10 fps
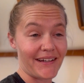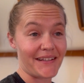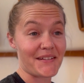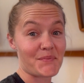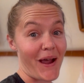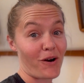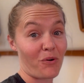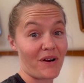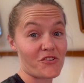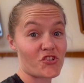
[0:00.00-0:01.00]
He's power
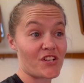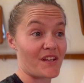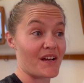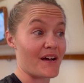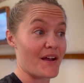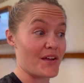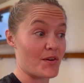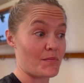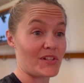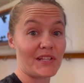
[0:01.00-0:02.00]
washing and I
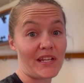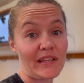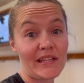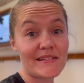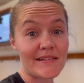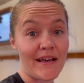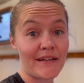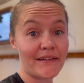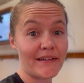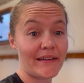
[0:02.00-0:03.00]
am cleaning the
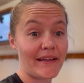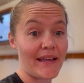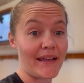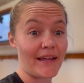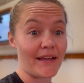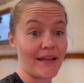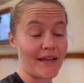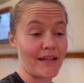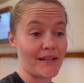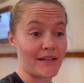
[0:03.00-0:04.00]
inside,
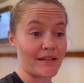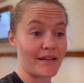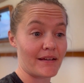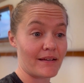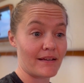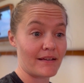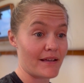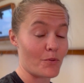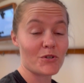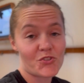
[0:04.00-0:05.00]
and
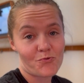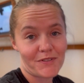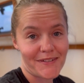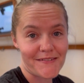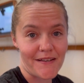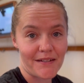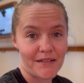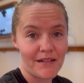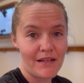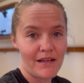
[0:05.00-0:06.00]
yeah, we're just really excited.
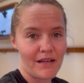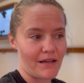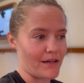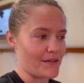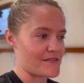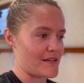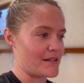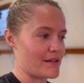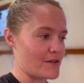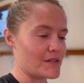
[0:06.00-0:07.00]
Excited
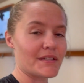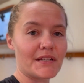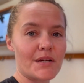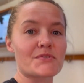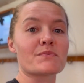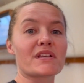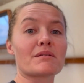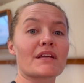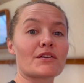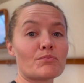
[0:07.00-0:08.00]
to get her cleaned up so we can
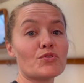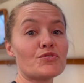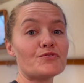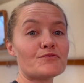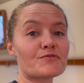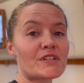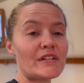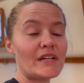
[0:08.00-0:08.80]
get her moved.